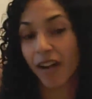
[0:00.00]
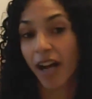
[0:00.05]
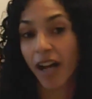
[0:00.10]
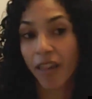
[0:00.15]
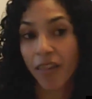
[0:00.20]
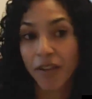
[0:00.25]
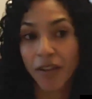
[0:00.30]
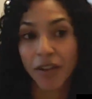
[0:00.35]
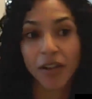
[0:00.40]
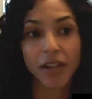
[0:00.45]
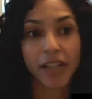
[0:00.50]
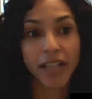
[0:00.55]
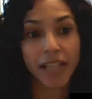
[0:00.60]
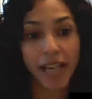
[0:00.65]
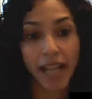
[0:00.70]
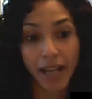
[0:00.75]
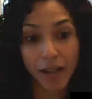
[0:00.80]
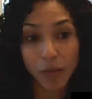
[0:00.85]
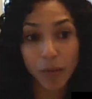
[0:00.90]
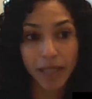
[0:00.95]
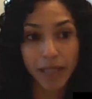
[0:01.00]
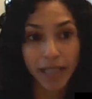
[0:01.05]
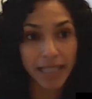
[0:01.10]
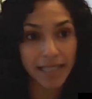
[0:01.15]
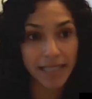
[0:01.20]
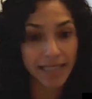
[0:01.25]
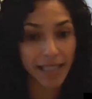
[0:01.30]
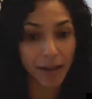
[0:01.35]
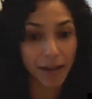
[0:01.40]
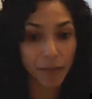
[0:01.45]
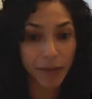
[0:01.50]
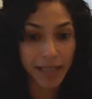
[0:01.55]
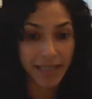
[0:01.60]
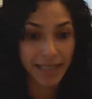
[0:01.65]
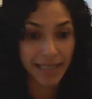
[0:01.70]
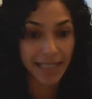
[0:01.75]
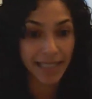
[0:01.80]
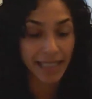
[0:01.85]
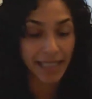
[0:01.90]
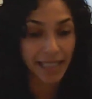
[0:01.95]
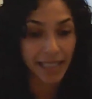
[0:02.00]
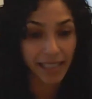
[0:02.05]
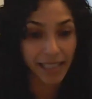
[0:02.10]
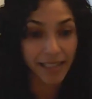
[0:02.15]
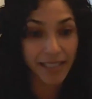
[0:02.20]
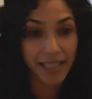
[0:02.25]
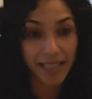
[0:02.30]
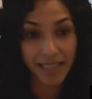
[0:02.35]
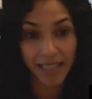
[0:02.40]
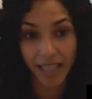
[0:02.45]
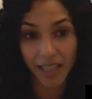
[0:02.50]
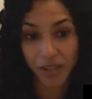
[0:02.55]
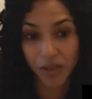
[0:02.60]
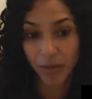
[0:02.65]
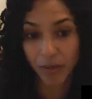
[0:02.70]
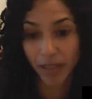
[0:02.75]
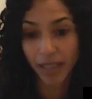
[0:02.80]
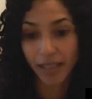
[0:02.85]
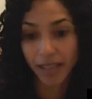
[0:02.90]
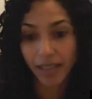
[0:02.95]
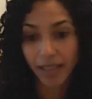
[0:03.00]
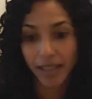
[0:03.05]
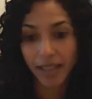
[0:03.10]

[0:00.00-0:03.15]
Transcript: other inequities that we see in this country